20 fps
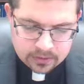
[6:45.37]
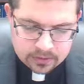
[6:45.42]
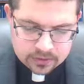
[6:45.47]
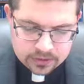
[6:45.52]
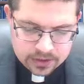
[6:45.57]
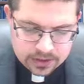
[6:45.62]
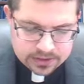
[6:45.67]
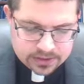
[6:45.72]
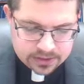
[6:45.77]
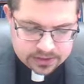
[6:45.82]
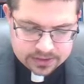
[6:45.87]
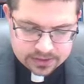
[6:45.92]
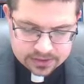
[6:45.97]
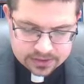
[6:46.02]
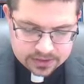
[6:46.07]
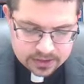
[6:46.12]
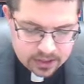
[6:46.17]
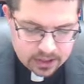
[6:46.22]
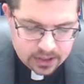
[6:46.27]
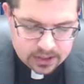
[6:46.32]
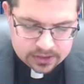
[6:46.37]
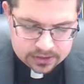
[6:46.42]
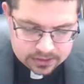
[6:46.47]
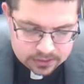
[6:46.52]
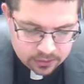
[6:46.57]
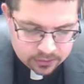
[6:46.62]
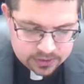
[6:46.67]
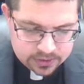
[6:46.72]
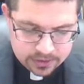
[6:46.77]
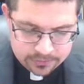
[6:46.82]
Jesus is
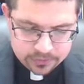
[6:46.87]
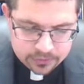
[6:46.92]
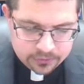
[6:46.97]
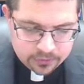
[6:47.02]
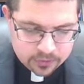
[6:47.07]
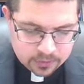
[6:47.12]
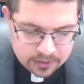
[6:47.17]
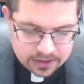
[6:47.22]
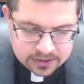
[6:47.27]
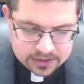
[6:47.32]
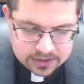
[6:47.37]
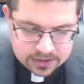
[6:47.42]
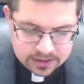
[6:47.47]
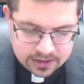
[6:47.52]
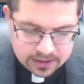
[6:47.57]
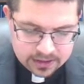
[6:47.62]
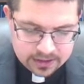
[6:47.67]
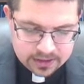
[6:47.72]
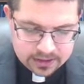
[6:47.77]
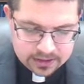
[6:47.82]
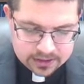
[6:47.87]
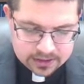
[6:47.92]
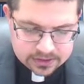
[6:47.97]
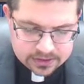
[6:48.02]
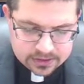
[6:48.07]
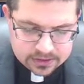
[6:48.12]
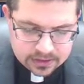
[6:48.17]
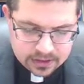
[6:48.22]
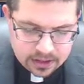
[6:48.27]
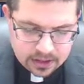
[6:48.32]
so different from us, and yet he
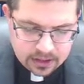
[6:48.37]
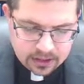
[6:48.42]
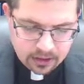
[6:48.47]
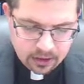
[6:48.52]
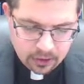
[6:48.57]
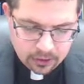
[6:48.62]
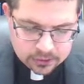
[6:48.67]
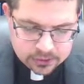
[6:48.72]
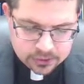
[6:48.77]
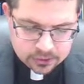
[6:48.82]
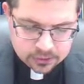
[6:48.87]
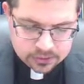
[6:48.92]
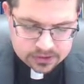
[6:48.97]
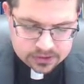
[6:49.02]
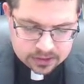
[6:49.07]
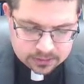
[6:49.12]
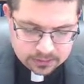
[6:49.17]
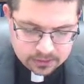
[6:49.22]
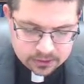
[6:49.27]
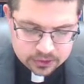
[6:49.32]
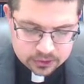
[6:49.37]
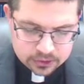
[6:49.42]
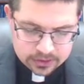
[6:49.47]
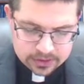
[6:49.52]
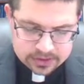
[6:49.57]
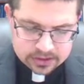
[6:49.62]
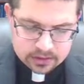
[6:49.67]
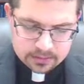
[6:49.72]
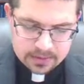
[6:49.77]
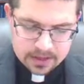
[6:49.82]
is also similar to
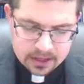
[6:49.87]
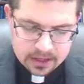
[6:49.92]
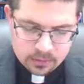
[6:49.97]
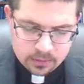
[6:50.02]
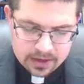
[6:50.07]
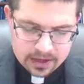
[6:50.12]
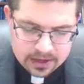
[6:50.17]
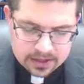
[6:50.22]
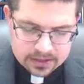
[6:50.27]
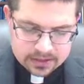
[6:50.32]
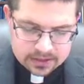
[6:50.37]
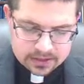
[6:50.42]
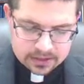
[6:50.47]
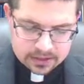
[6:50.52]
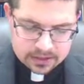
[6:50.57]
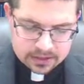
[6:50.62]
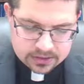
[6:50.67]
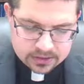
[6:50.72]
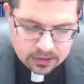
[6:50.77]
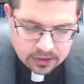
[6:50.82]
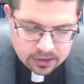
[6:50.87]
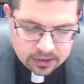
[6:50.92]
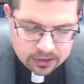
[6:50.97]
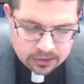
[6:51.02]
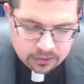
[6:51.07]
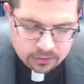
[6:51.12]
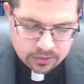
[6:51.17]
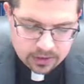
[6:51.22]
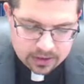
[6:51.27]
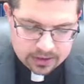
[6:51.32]
us in many ways. He has gone
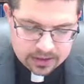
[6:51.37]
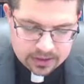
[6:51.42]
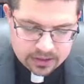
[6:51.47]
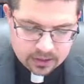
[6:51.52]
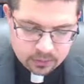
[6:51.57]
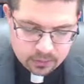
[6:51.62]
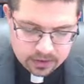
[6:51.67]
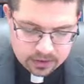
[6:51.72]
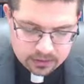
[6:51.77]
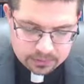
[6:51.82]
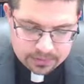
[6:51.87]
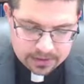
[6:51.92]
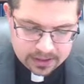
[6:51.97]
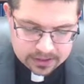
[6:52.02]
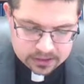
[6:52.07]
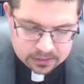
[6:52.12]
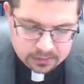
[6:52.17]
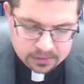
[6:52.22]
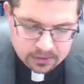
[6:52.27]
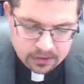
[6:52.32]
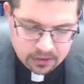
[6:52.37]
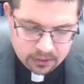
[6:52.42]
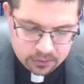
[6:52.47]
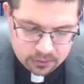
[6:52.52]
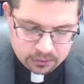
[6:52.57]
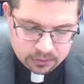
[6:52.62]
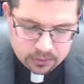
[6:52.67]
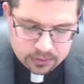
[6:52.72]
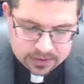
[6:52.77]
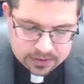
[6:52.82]
through anything we could possibly go
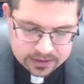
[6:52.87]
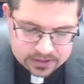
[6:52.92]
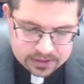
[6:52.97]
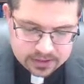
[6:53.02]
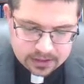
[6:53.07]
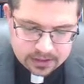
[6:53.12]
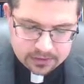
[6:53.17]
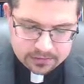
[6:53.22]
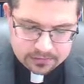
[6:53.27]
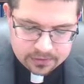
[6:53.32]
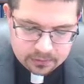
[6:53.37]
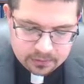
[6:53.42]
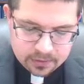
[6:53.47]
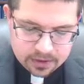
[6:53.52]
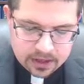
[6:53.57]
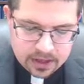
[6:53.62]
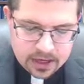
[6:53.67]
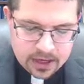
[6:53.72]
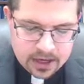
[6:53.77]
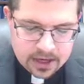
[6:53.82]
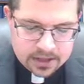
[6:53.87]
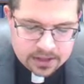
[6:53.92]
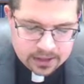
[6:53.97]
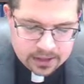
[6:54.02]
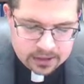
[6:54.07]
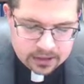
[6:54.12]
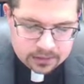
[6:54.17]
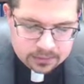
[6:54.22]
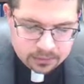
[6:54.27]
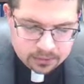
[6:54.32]
through in this life, and we
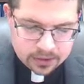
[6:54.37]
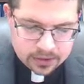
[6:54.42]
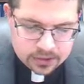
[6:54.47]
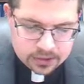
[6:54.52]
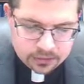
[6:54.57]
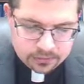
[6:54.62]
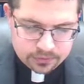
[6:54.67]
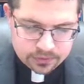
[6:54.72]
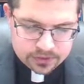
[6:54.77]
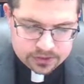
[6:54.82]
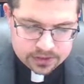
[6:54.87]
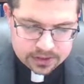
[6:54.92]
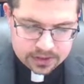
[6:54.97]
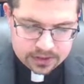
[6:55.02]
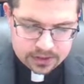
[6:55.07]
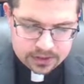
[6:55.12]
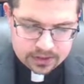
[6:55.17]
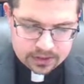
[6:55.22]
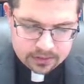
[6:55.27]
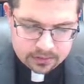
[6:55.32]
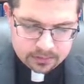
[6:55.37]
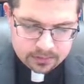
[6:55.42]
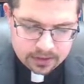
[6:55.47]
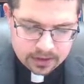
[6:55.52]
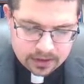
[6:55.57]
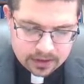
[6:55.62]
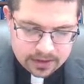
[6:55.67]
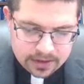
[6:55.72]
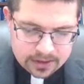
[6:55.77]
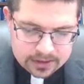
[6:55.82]
thank and praise you for sending him
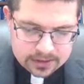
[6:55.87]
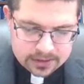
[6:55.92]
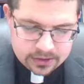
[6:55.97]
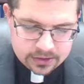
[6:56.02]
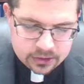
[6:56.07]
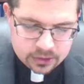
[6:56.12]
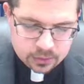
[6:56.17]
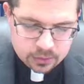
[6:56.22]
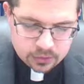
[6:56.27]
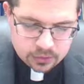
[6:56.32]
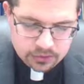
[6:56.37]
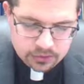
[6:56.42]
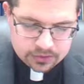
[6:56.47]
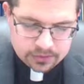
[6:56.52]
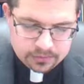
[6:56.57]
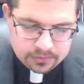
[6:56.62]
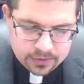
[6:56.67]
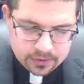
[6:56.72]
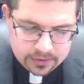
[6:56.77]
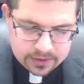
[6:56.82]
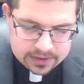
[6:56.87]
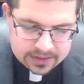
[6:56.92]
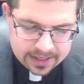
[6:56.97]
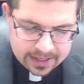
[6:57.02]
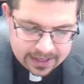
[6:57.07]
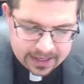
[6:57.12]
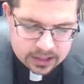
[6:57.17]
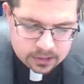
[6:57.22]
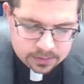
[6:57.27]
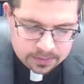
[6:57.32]
into this world in very
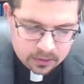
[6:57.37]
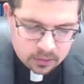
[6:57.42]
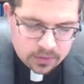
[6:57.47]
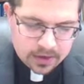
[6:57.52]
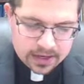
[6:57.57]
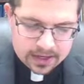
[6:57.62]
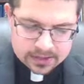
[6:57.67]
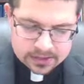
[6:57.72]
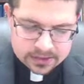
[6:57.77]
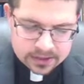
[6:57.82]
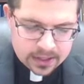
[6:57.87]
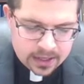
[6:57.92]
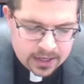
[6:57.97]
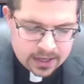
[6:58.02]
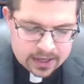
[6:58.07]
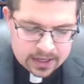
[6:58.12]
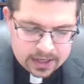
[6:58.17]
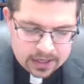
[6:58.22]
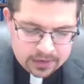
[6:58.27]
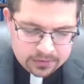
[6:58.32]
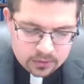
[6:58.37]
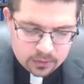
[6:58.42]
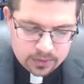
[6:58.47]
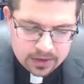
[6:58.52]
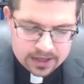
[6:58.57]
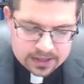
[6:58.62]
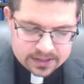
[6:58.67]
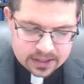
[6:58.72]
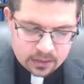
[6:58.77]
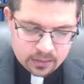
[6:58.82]
tangible ways, even
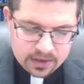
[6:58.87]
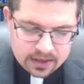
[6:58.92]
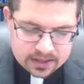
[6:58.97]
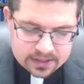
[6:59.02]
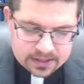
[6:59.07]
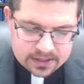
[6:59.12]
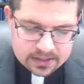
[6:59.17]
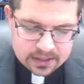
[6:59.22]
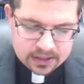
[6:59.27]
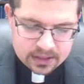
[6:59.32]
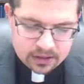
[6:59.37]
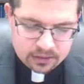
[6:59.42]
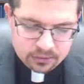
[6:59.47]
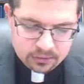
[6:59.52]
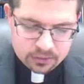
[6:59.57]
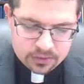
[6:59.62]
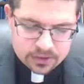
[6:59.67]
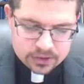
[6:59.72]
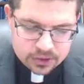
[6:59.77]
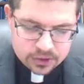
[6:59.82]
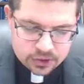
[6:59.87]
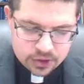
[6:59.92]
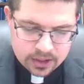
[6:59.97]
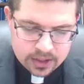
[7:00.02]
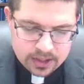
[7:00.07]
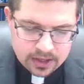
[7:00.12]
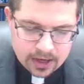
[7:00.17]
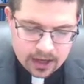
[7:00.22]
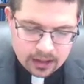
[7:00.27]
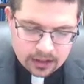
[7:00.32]
ways that we can see through this
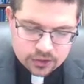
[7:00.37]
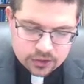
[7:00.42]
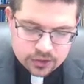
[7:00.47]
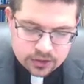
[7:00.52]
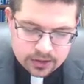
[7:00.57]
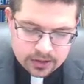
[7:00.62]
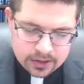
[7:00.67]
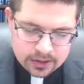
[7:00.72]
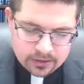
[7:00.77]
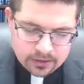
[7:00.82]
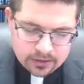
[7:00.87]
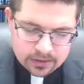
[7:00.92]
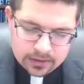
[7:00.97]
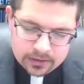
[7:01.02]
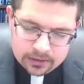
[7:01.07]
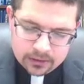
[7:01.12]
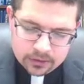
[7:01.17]
genealogy here in